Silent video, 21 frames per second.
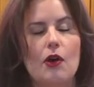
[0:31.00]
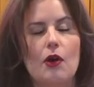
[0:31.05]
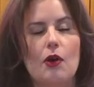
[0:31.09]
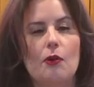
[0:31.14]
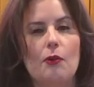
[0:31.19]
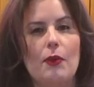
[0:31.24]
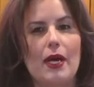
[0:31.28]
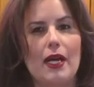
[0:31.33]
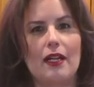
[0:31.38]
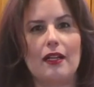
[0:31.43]

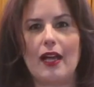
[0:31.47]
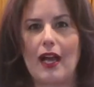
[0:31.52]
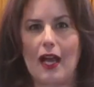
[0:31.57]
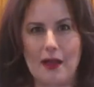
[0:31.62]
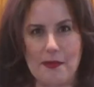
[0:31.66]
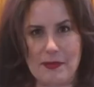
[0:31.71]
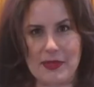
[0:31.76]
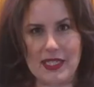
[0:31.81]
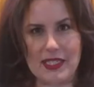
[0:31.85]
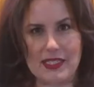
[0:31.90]
Well,
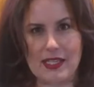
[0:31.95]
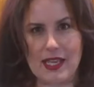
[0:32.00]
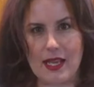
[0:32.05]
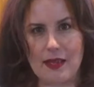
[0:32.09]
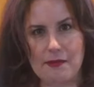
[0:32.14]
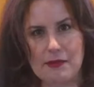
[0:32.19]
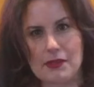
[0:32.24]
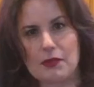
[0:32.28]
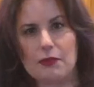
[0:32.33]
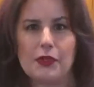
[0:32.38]
how many
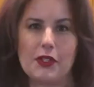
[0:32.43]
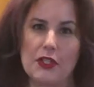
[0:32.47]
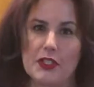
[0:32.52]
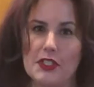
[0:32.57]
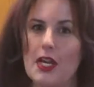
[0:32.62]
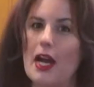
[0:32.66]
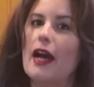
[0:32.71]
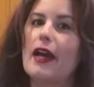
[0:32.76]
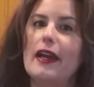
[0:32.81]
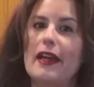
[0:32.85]
times when you're
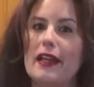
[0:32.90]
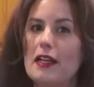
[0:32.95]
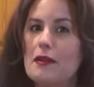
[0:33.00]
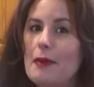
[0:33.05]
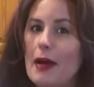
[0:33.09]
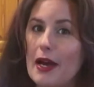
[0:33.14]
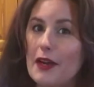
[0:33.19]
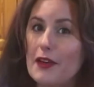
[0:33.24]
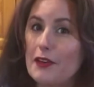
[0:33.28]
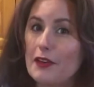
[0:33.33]
talking
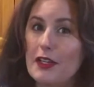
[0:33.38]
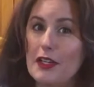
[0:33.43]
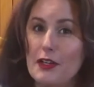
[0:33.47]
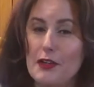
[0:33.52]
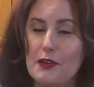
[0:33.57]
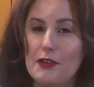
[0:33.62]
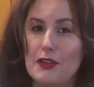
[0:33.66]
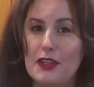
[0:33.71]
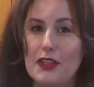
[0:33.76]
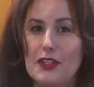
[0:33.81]
about your
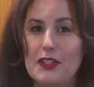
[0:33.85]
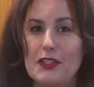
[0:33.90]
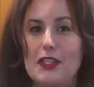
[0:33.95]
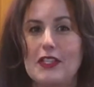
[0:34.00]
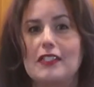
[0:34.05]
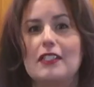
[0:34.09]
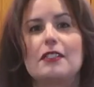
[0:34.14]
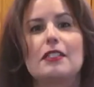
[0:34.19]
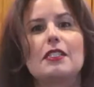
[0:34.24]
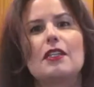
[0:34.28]
youth does
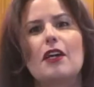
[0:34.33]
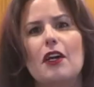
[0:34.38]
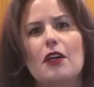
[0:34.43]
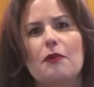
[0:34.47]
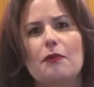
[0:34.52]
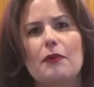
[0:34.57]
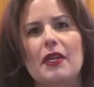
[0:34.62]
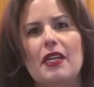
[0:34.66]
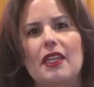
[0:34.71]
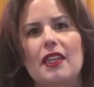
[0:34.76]
it start
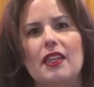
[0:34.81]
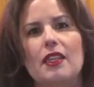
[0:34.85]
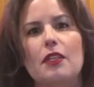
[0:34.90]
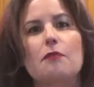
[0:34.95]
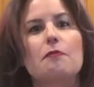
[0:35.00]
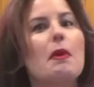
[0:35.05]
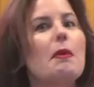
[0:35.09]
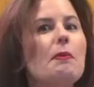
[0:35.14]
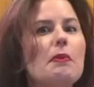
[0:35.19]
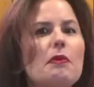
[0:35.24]
with,
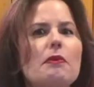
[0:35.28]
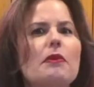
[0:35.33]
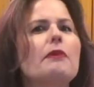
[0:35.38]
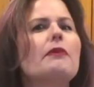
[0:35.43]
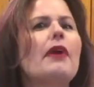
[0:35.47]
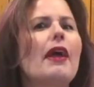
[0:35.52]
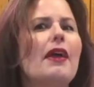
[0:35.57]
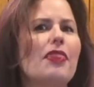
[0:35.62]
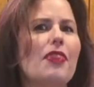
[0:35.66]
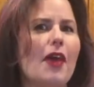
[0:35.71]
remember when
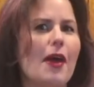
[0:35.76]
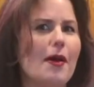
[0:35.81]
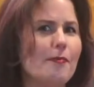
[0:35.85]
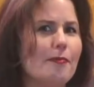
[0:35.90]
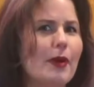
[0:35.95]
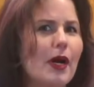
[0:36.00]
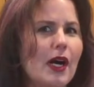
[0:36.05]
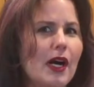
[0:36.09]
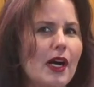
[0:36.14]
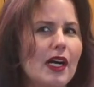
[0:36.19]
we're at that
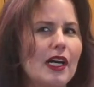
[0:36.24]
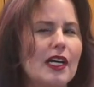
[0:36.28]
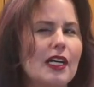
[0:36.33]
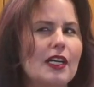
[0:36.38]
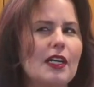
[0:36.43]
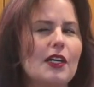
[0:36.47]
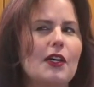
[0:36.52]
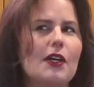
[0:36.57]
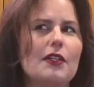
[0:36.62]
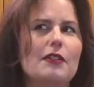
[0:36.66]

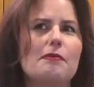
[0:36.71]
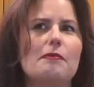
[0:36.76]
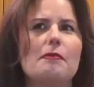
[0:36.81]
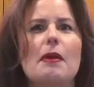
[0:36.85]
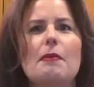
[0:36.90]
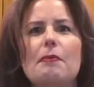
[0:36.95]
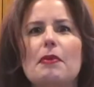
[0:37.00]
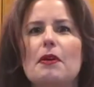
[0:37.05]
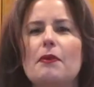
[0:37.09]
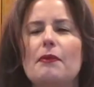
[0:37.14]
bar, or
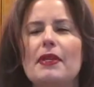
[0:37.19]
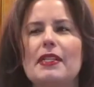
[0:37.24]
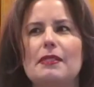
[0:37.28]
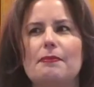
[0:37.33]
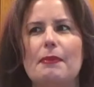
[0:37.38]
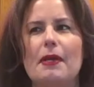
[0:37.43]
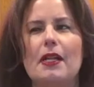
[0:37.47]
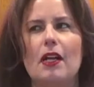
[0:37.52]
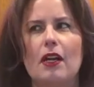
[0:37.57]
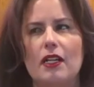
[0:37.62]
remember we
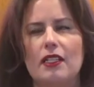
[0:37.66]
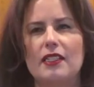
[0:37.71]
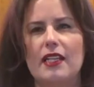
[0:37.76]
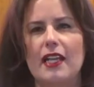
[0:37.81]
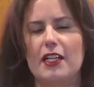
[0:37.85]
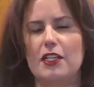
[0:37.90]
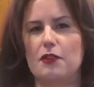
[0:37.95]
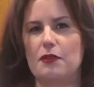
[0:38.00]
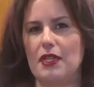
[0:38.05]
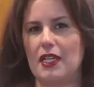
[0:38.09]
spent all
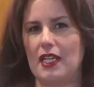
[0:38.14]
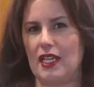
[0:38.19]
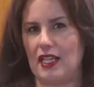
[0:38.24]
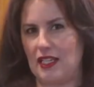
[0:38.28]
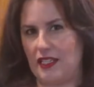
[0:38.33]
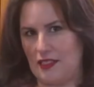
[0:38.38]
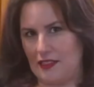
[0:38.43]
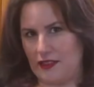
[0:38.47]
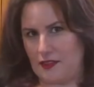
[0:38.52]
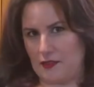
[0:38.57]
night drinking
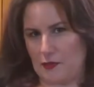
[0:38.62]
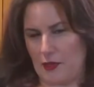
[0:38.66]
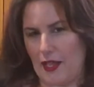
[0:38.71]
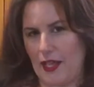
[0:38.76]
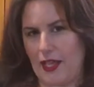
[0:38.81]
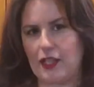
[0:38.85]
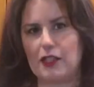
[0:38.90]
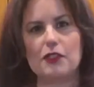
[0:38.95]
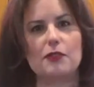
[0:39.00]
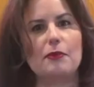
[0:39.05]

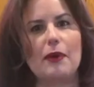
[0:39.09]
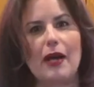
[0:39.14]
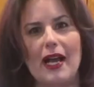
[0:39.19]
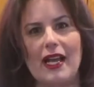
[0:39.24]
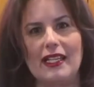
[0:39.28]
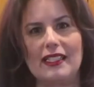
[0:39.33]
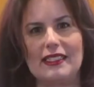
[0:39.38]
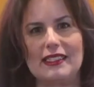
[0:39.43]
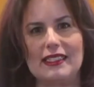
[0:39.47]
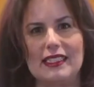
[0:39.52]

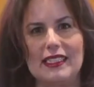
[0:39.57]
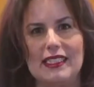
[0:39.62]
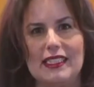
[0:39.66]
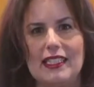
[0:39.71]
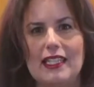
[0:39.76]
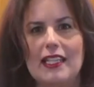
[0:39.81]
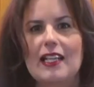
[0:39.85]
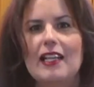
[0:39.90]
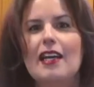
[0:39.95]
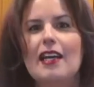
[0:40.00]
XYZ?